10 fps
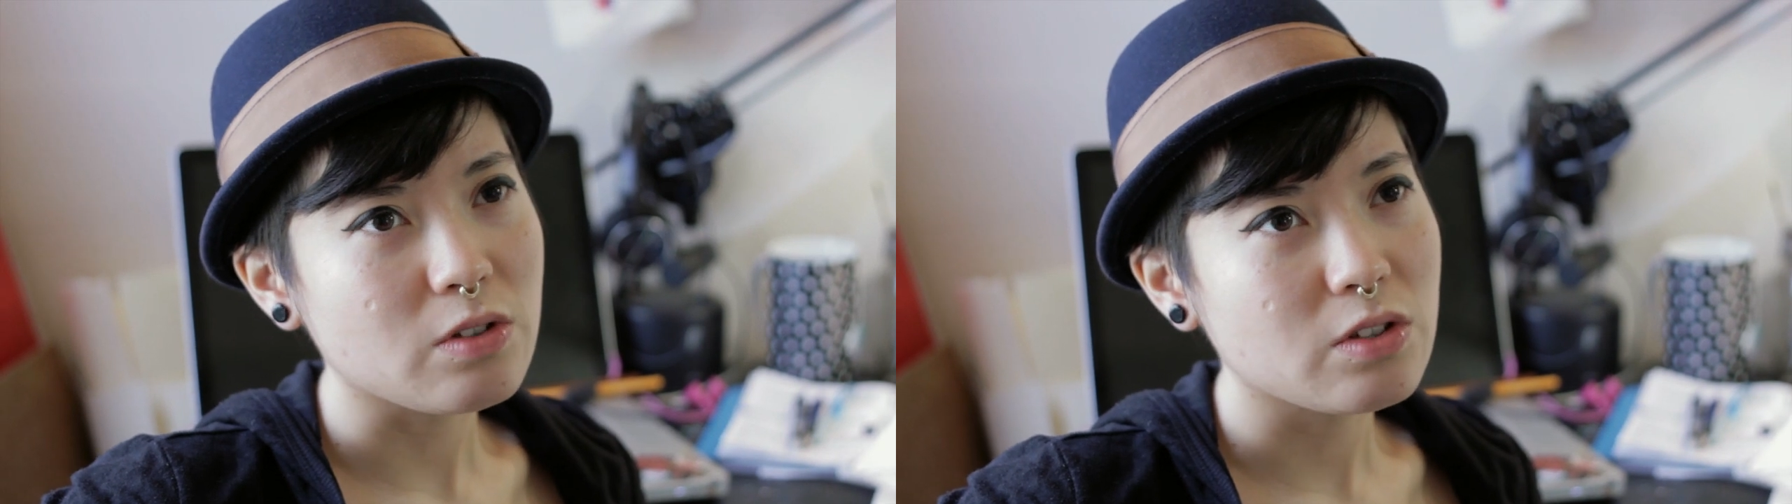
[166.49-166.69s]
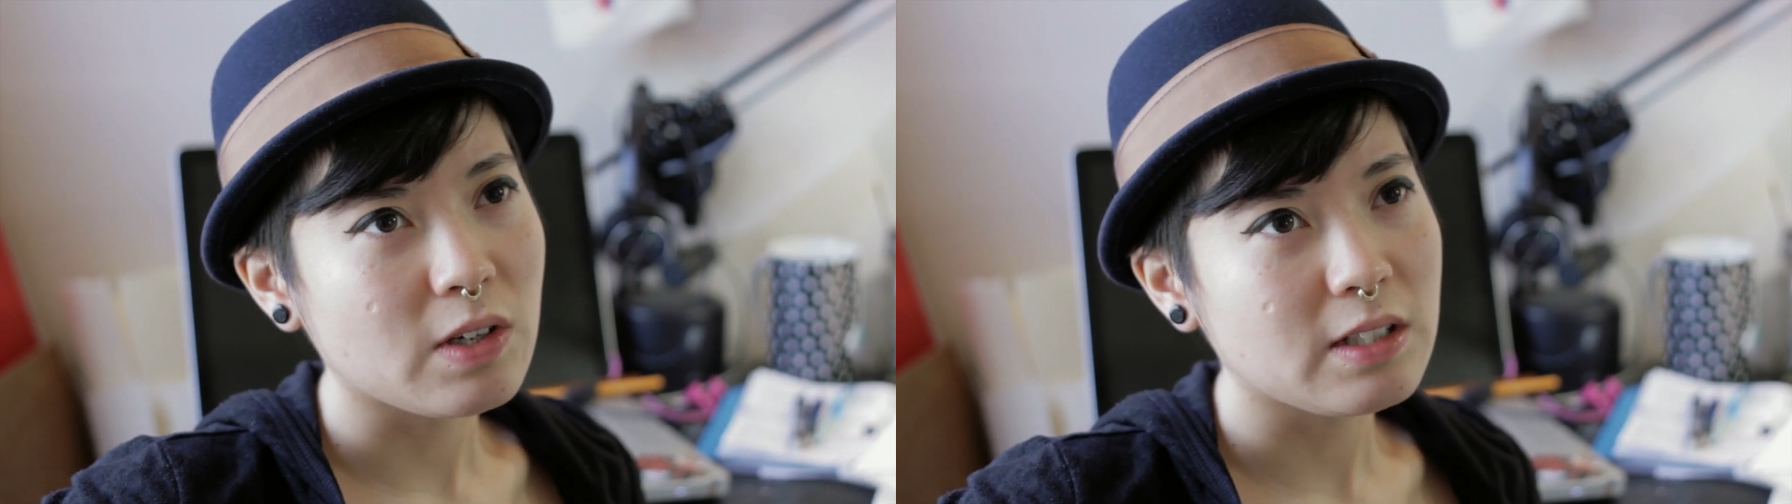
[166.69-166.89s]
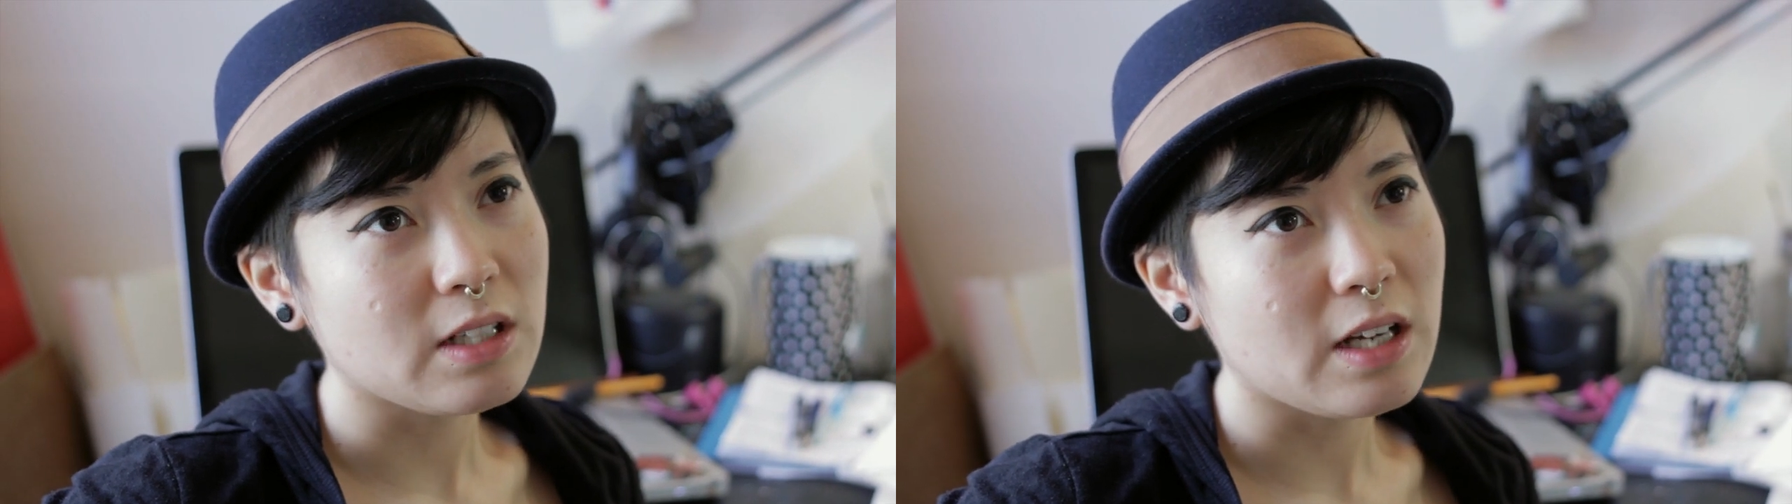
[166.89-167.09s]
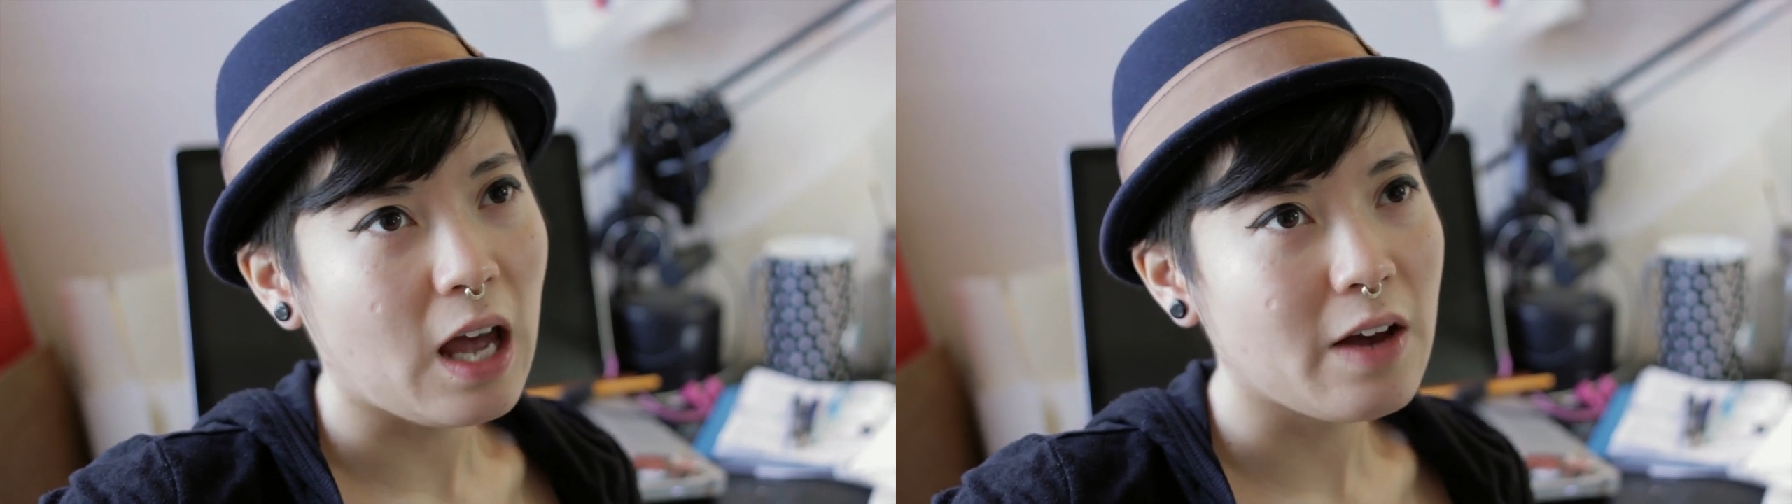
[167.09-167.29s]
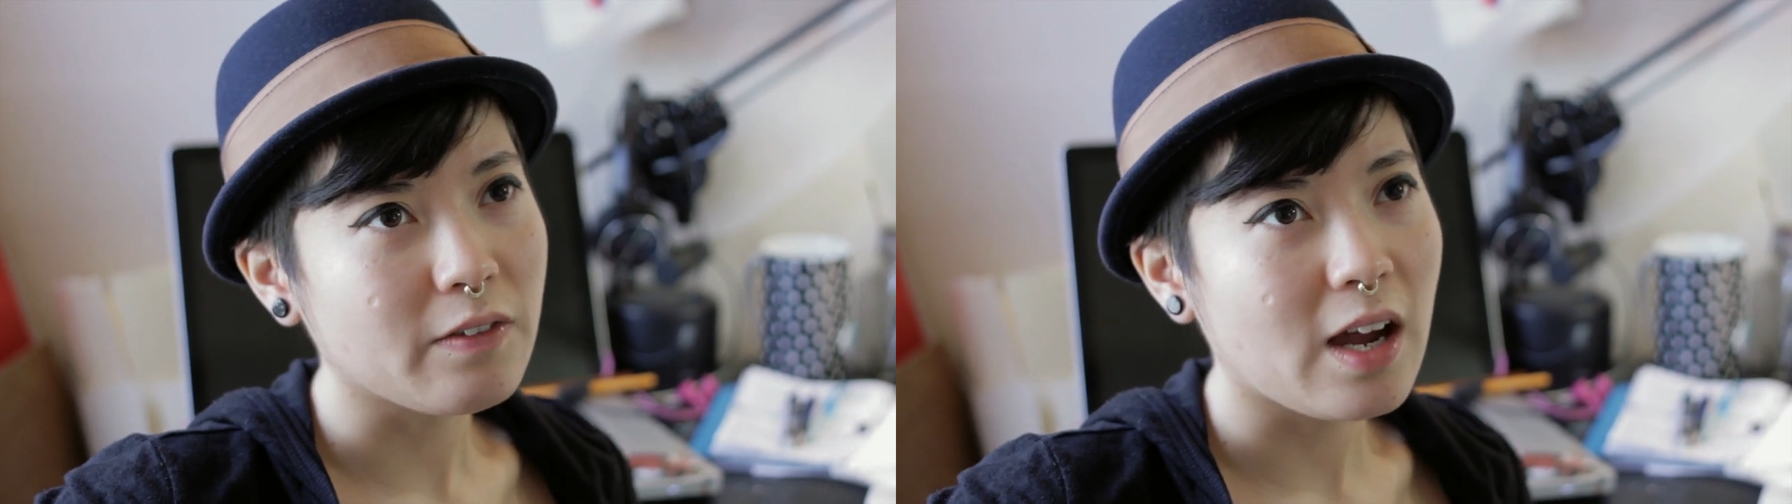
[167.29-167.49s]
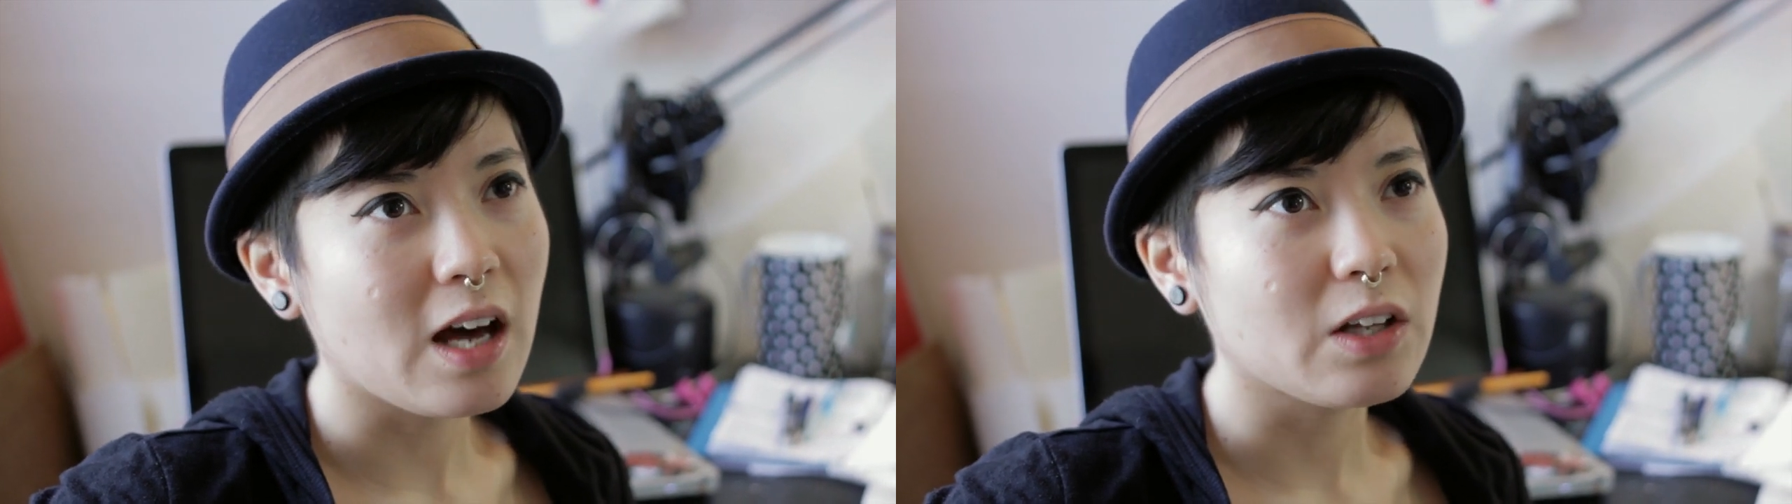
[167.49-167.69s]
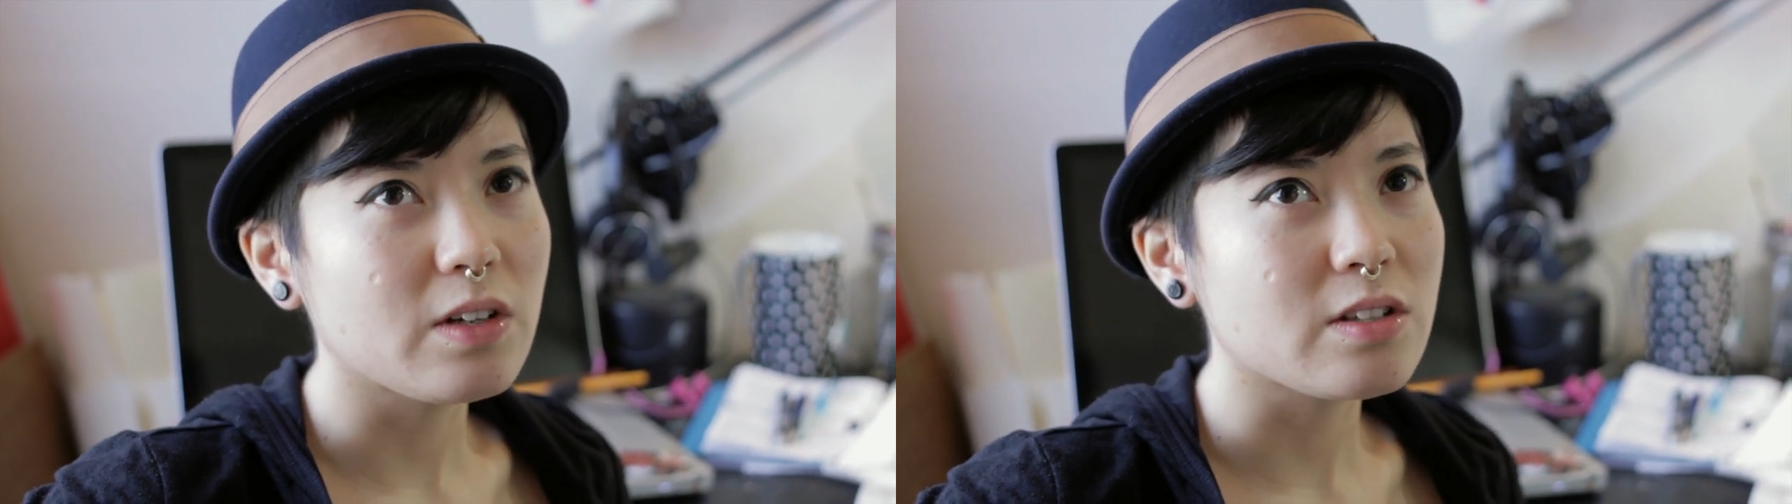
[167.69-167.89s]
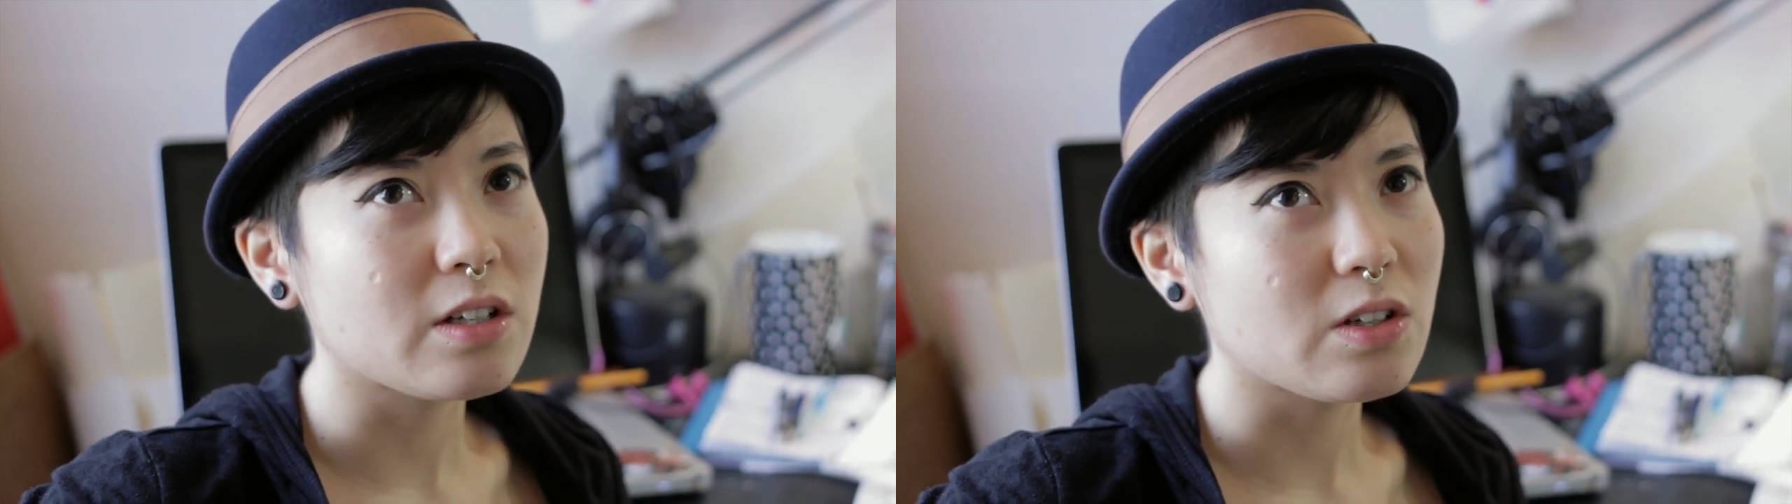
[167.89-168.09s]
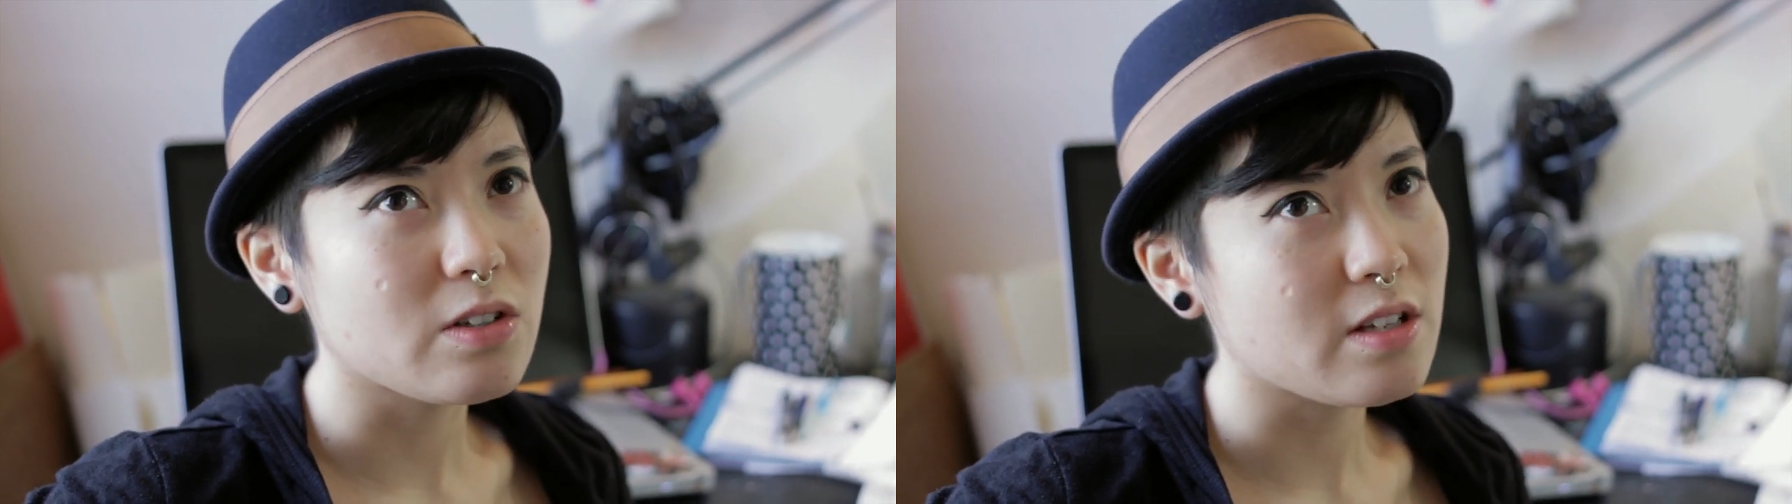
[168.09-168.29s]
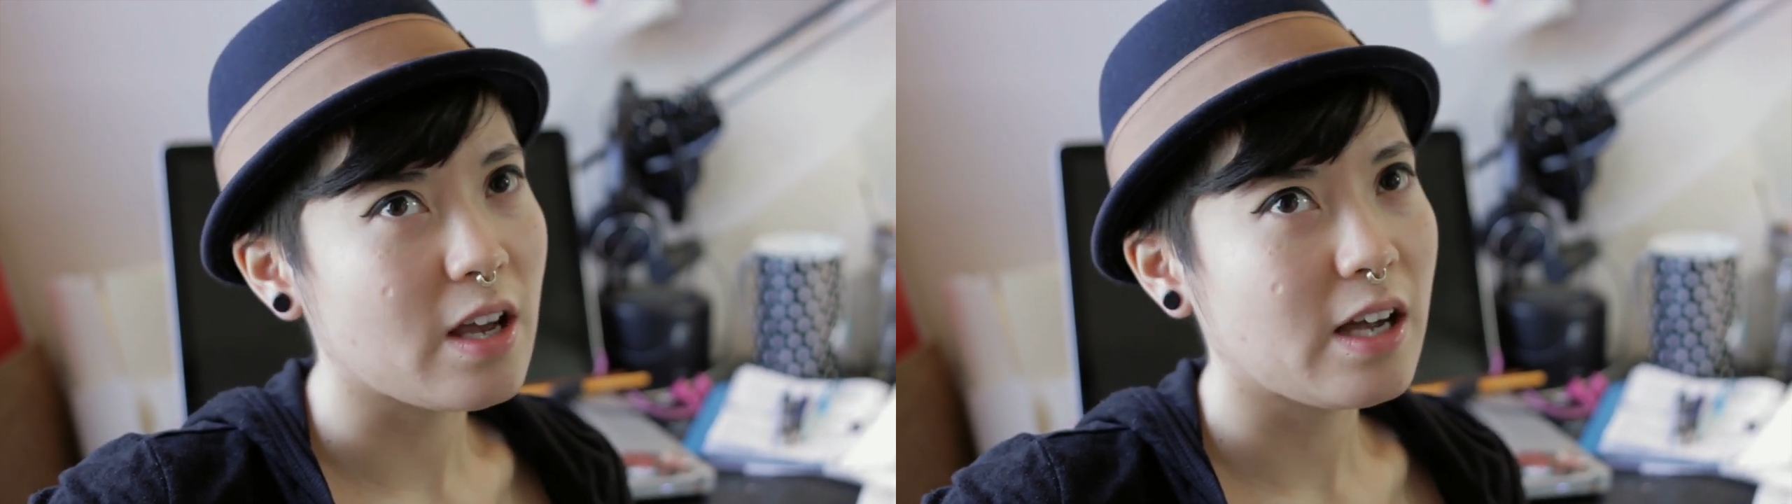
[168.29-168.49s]
it's great to have galleries on
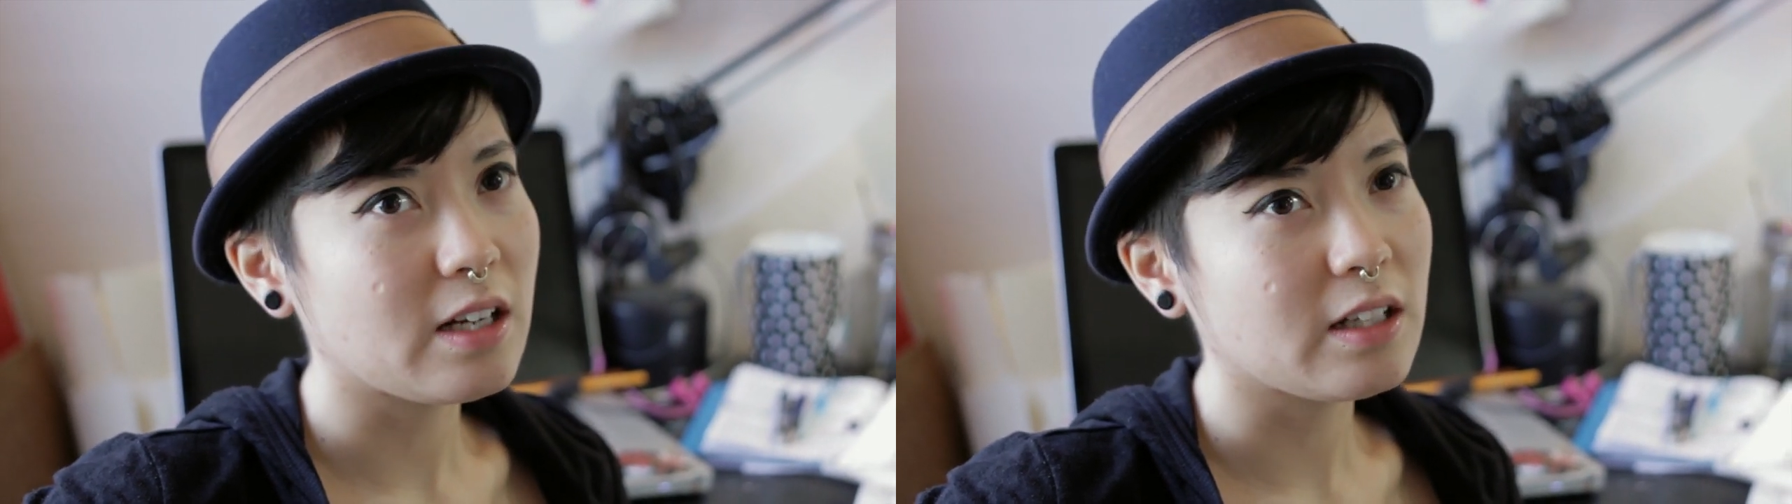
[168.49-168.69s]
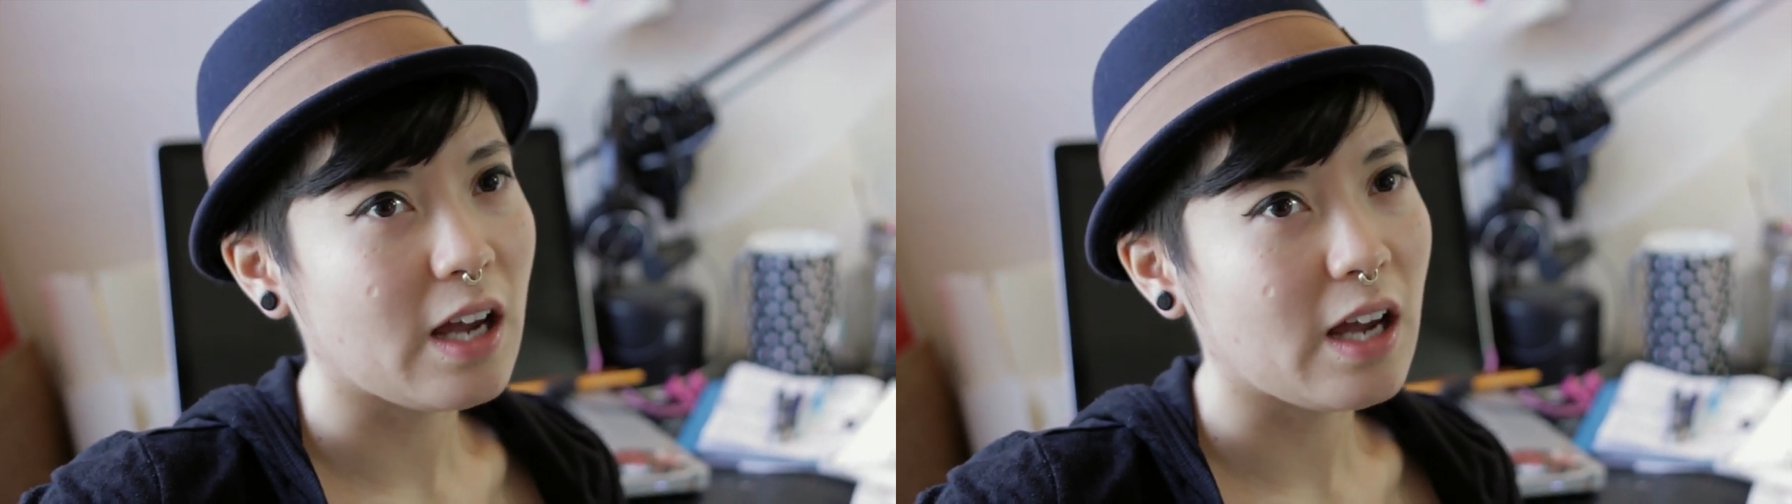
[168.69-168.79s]
your side and